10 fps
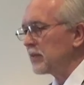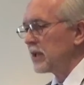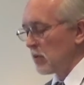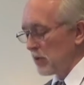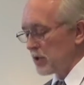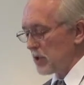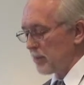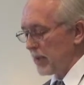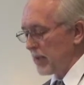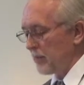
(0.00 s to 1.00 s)
in
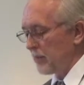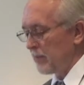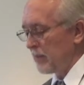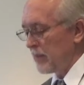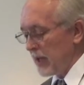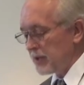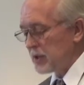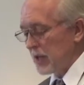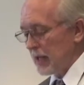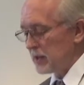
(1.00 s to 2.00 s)
worshiping their
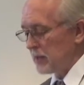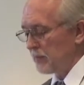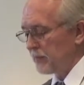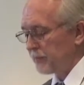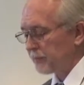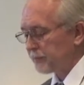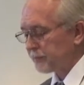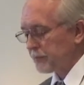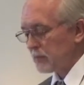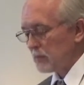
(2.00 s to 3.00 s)
sanctum
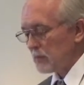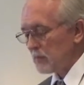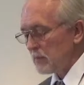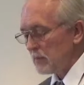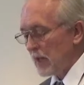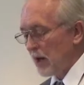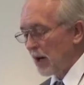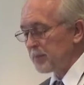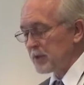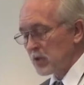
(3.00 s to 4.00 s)
in
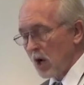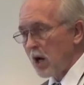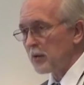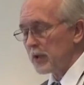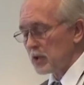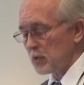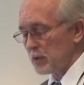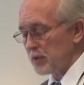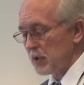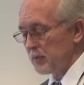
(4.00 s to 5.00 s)
our bizarre
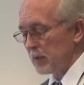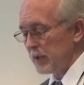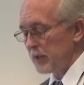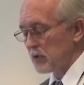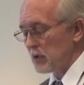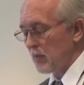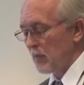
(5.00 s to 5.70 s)
rituals and beliefs.